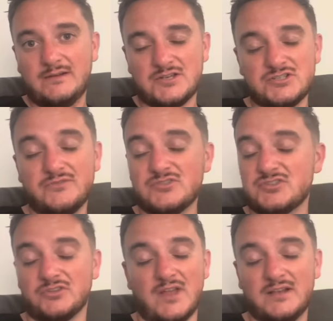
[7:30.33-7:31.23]
I should have just
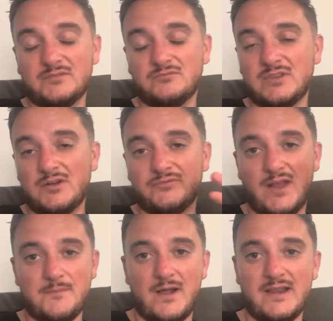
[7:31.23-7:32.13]
done that without
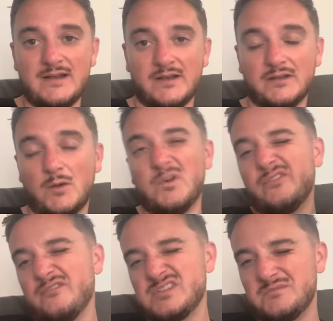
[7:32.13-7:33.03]
flying back to England. I would have
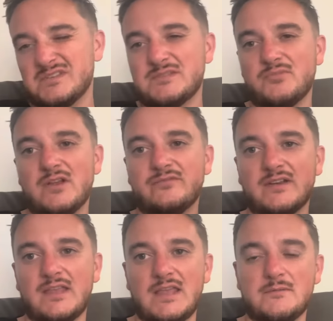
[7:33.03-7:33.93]
obviously missed the Brentford
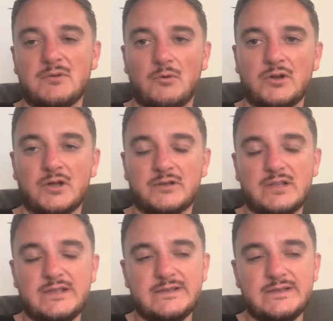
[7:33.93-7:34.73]
game and whatnot.